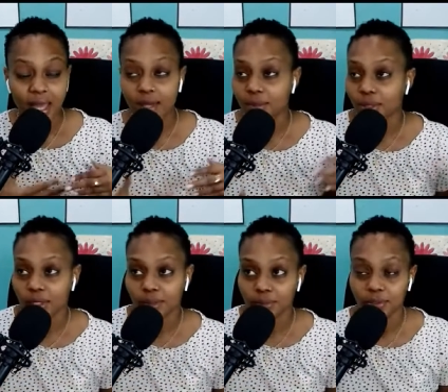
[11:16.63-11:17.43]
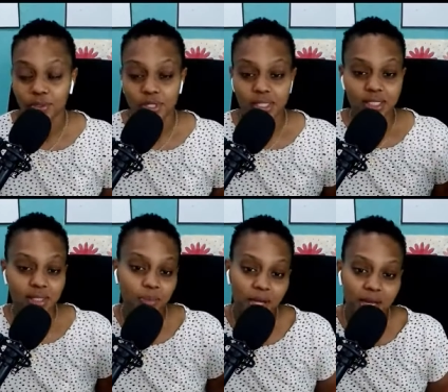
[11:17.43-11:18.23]
and oh my God, I'm gonna go to the
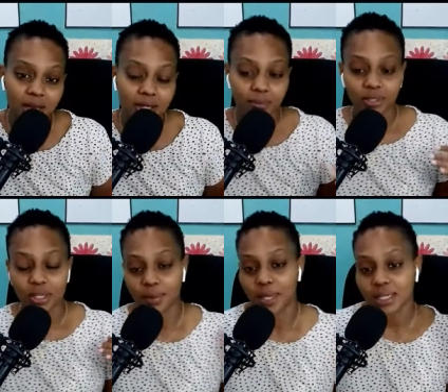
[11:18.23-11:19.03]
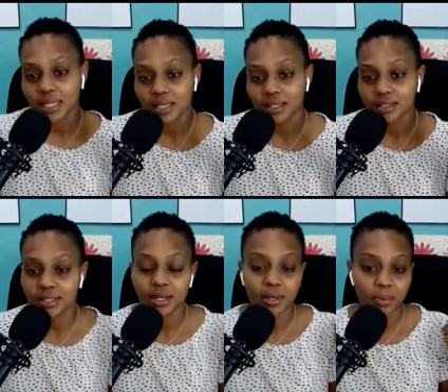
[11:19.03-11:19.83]
spa, and I'm gonna get my nails done,